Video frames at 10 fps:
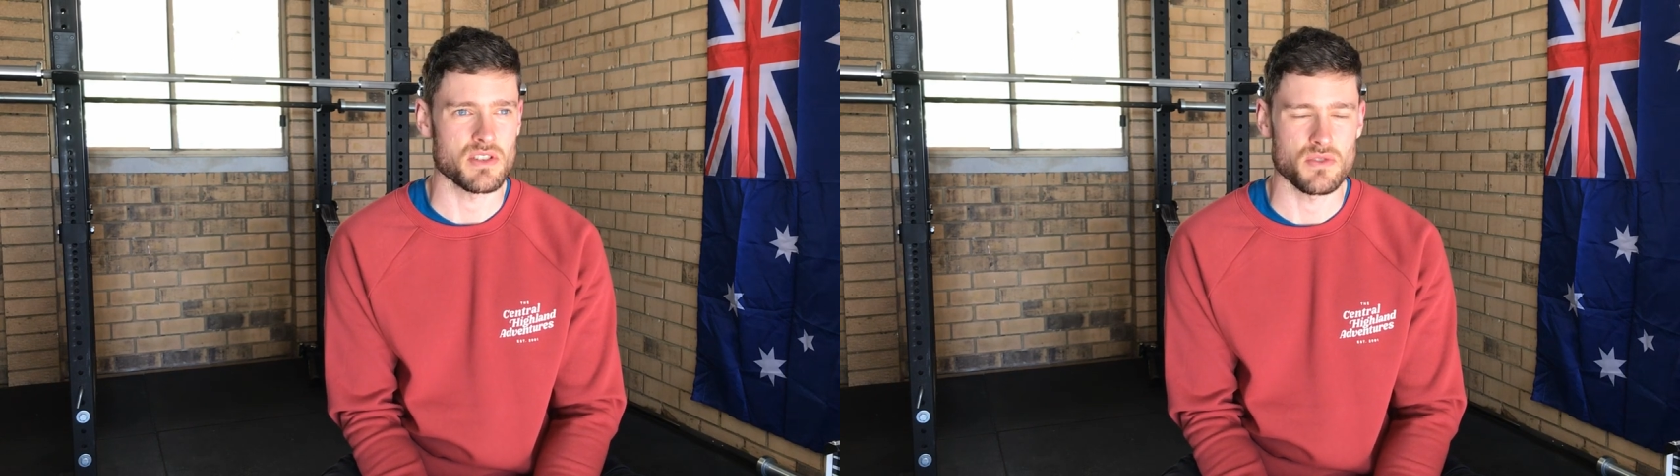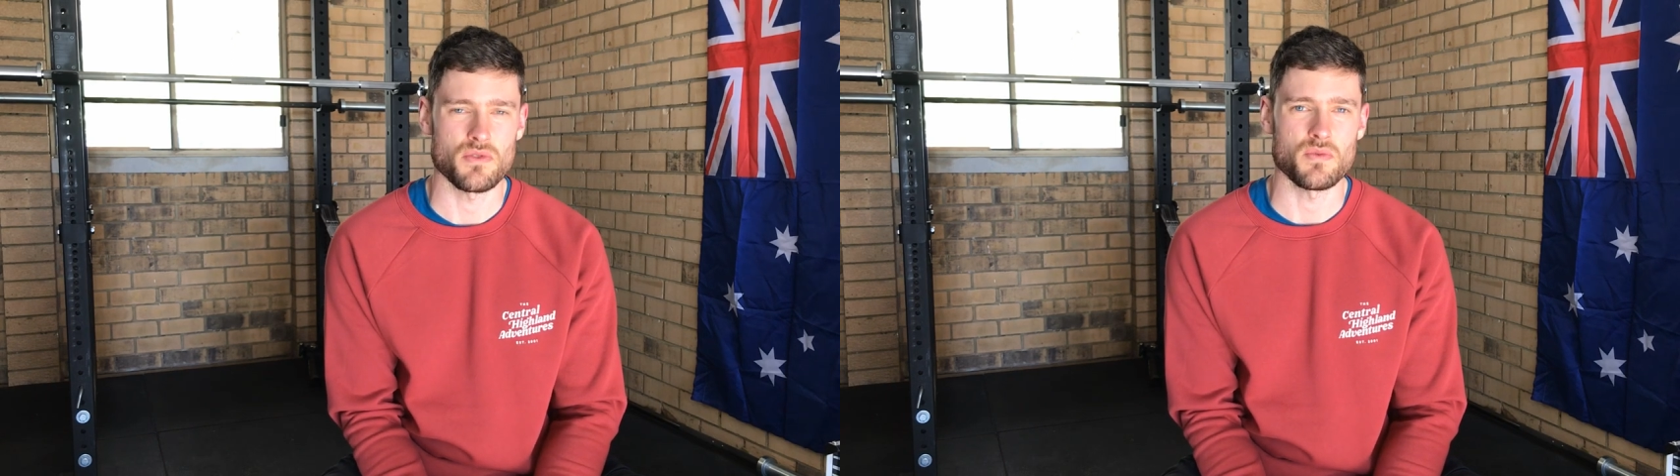
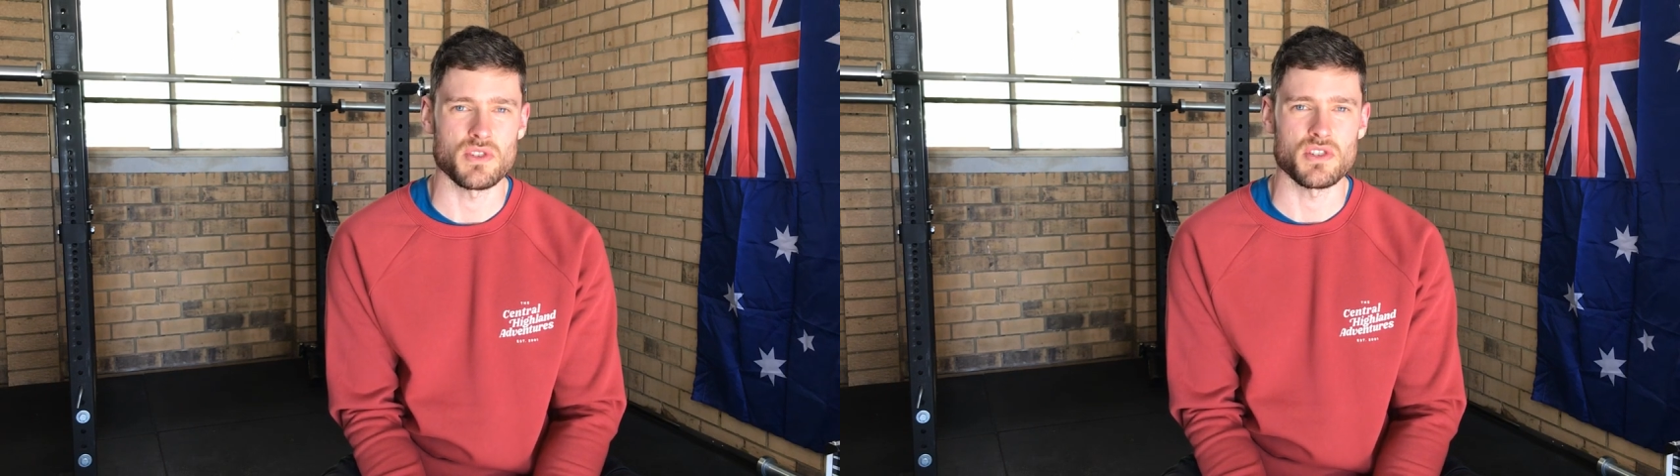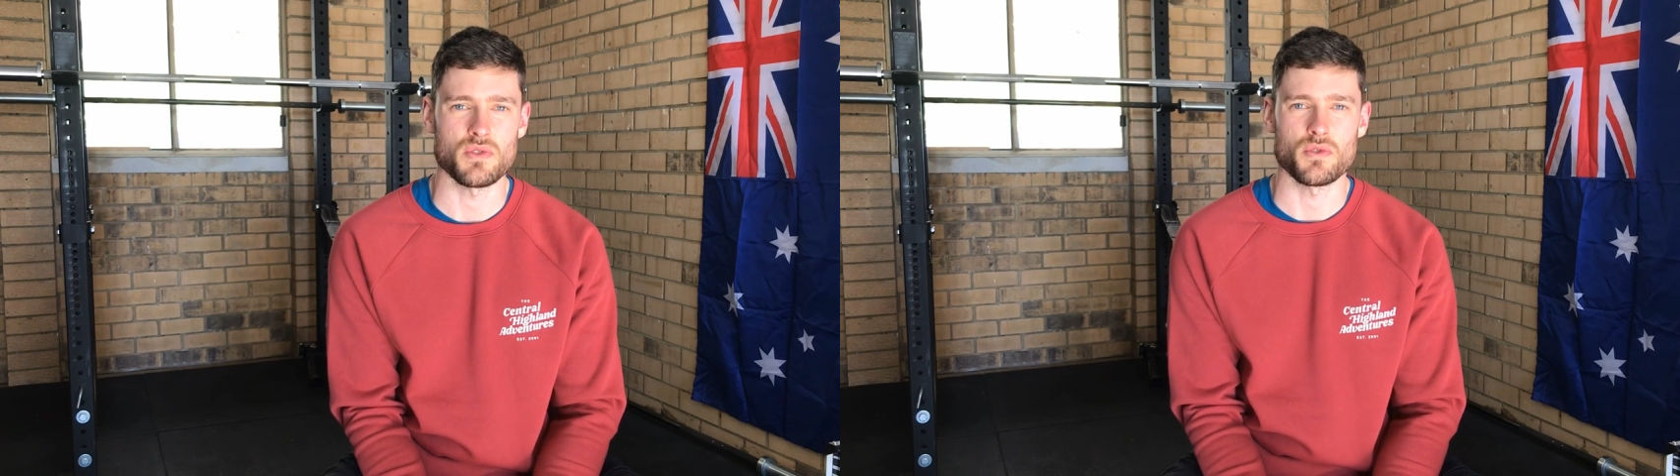soon,
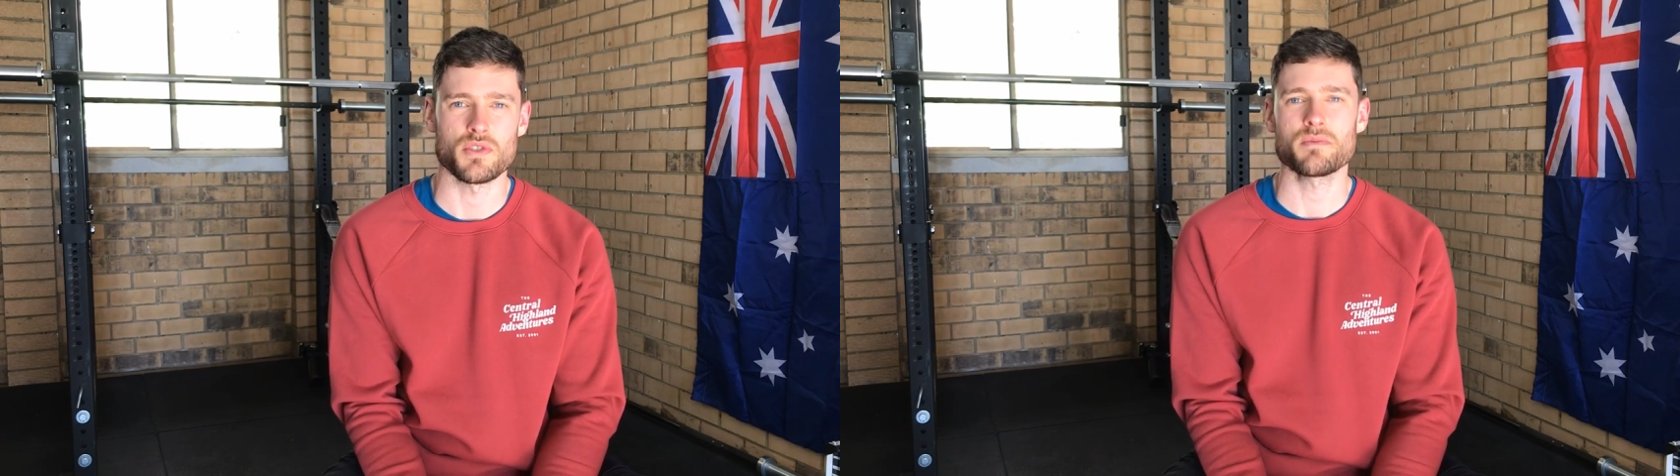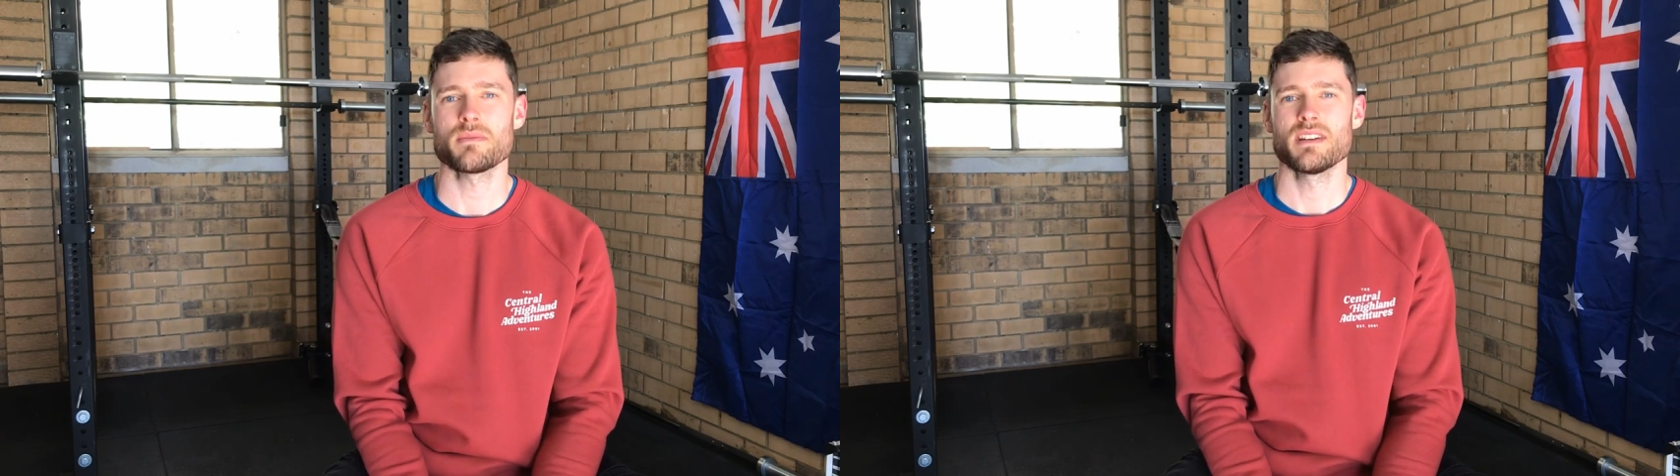which is
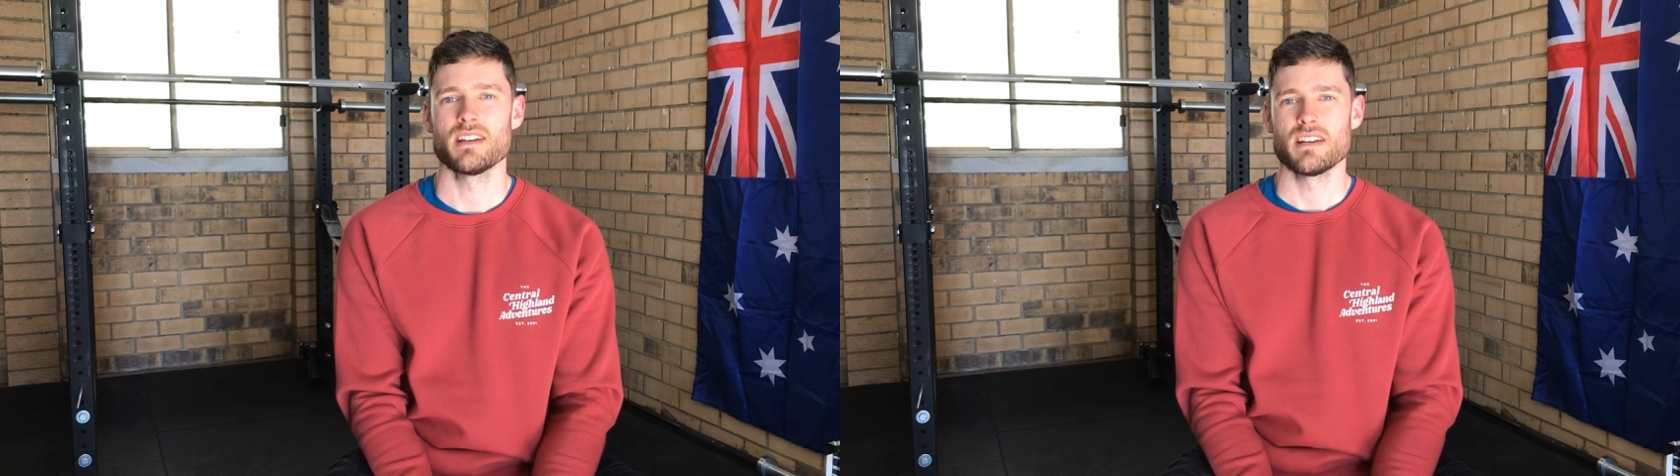awesome.